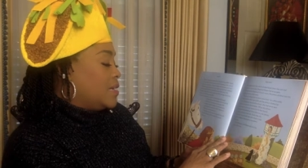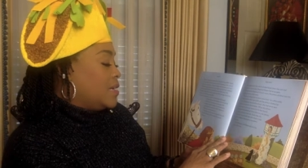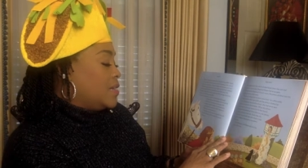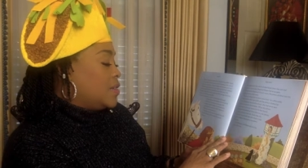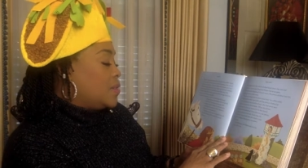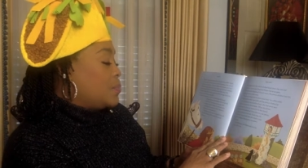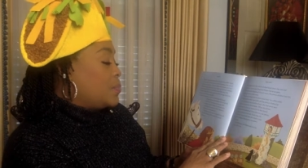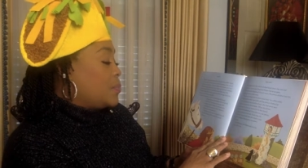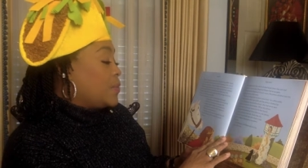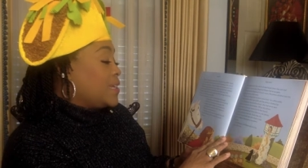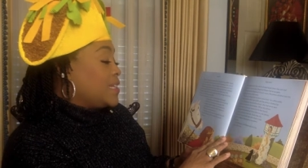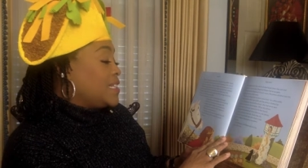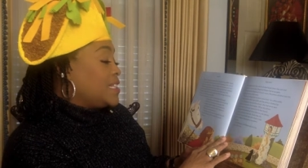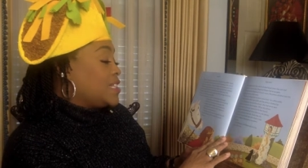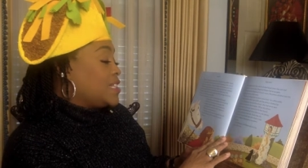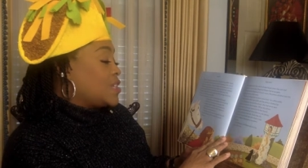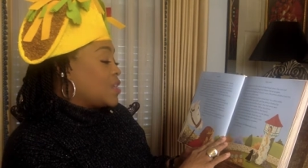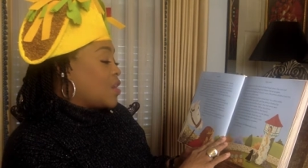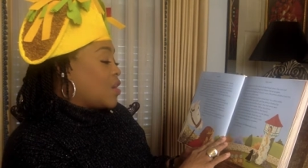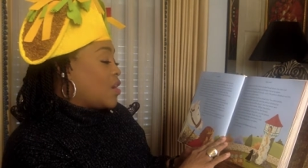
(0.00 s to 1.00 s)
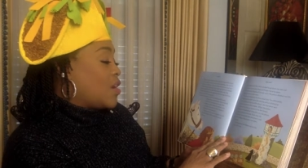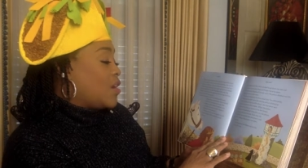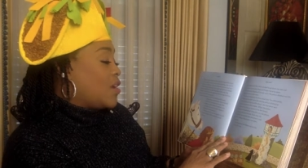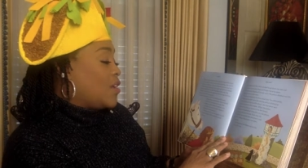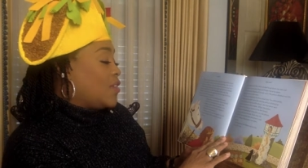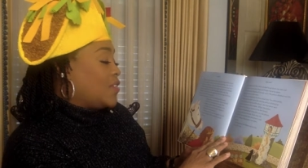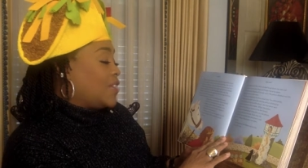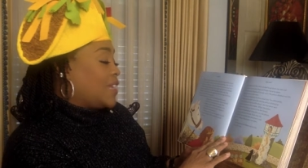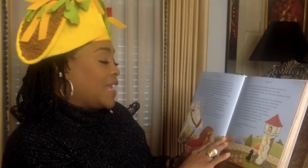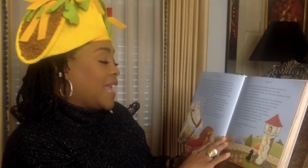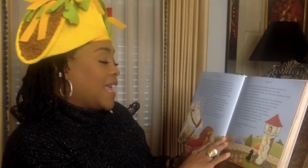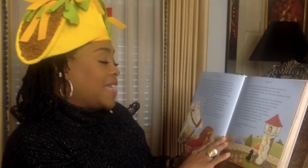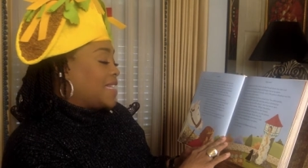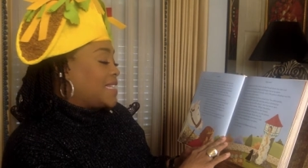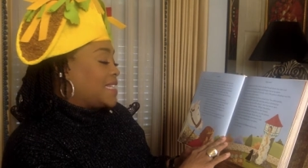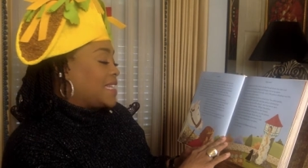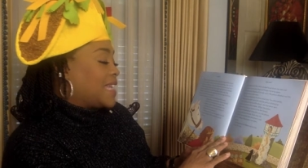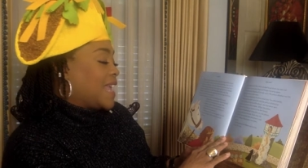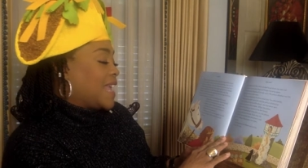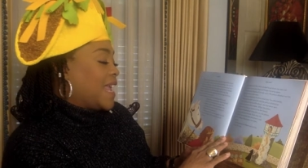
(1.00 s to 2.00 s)
The prince saw the
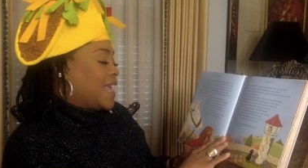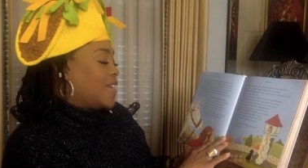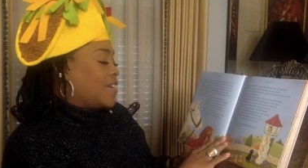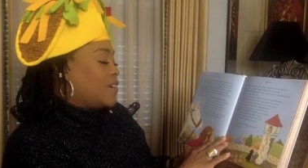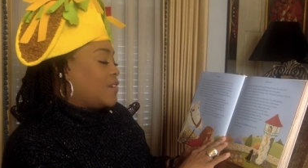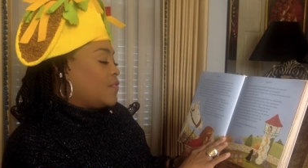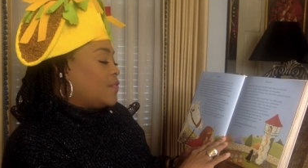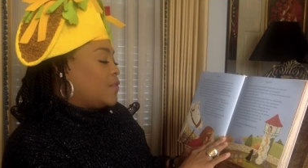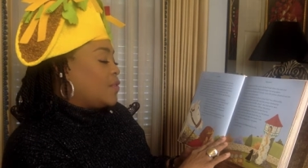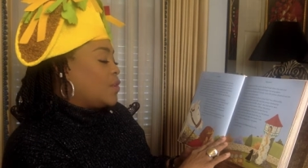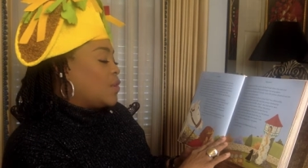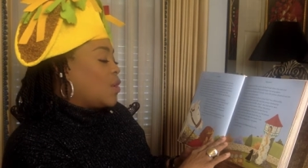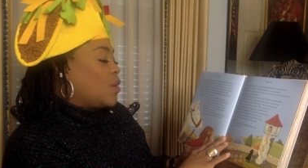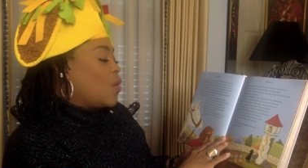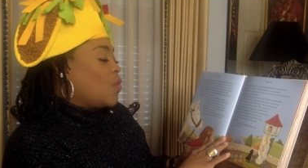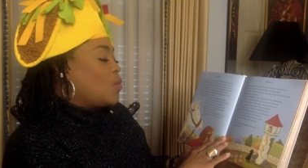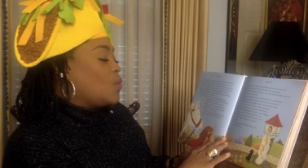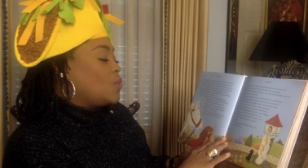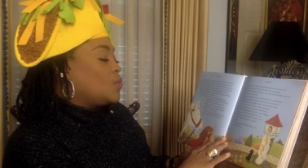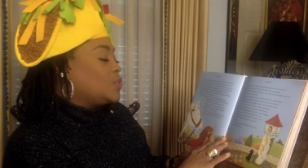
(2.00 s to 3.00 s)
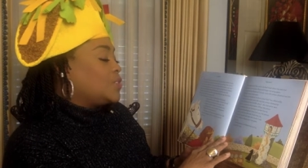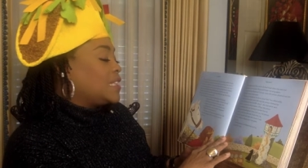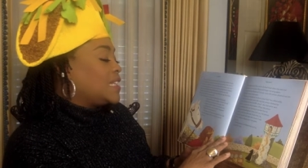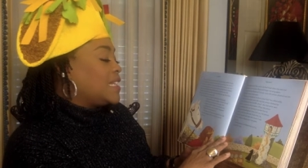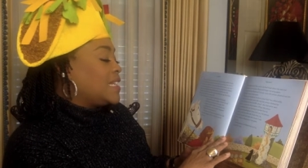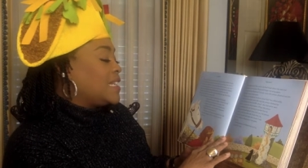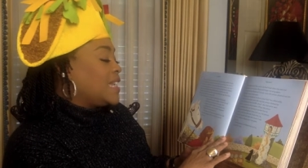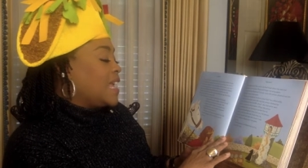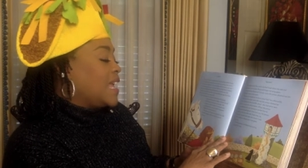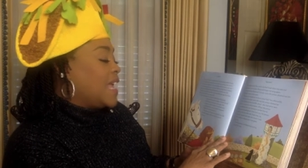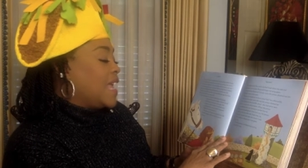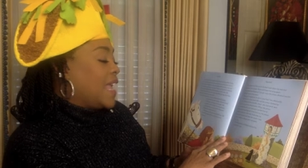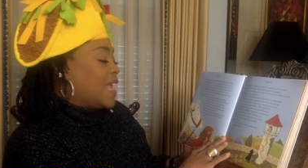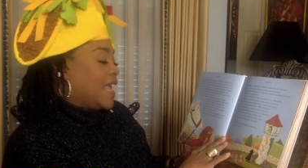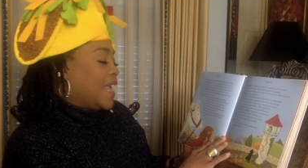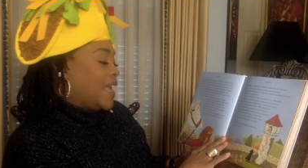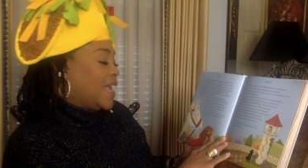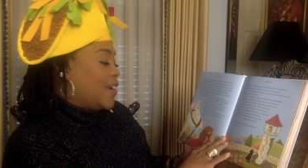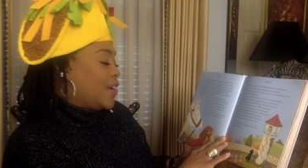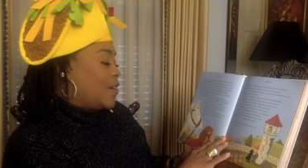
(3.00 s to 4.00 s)
cascade of golden
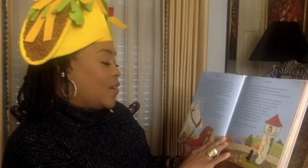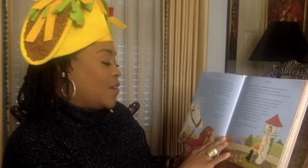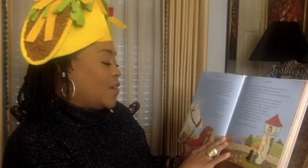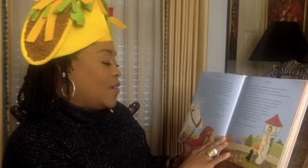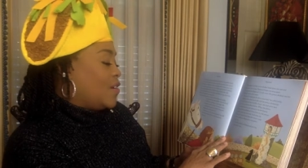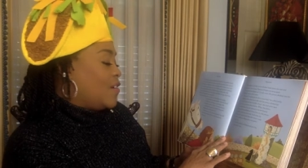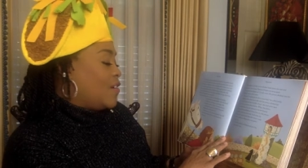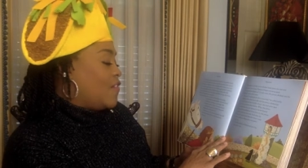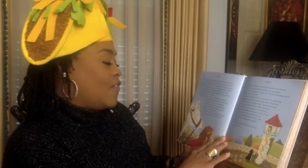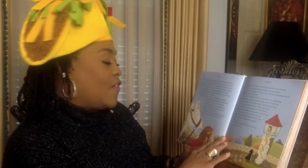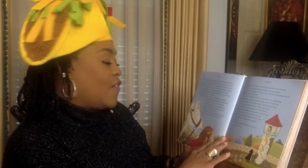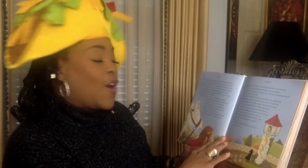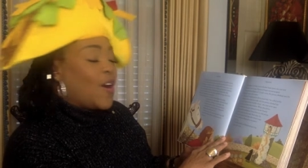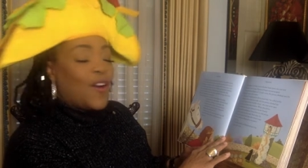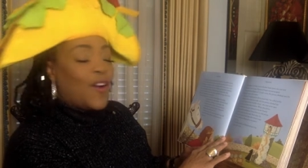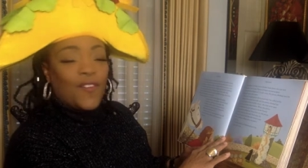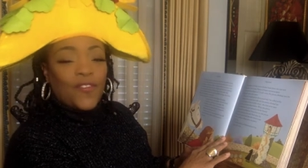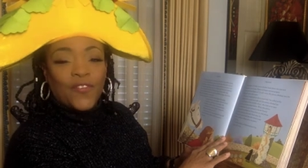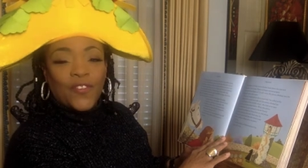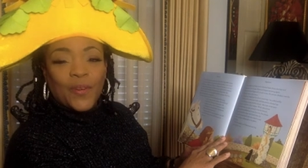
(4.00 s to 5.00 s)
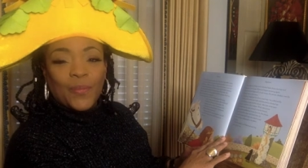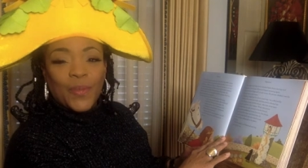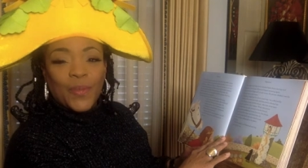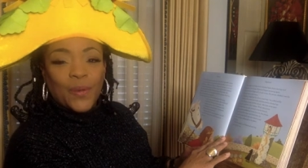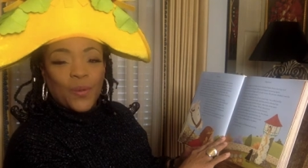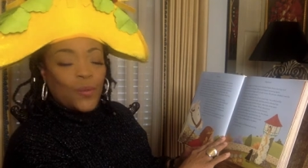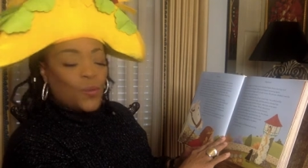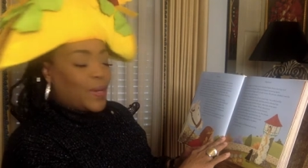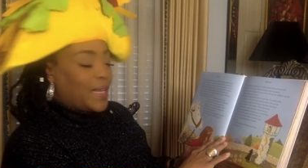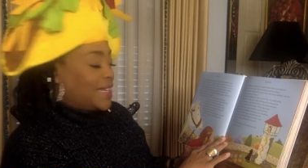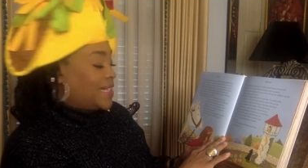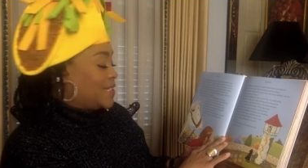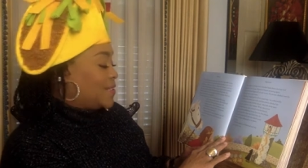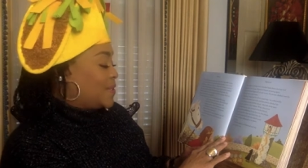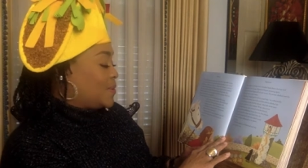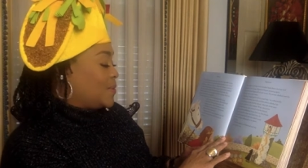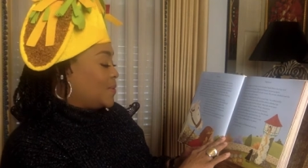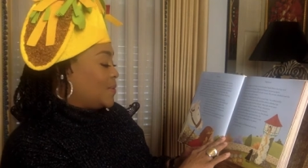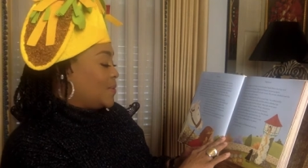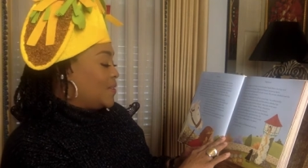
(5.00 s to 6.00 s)
hair fall from the
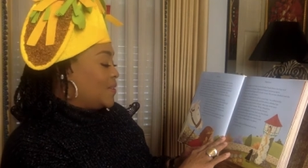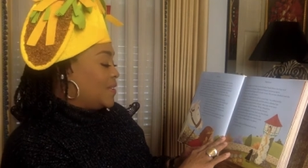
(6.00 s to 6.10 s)
window,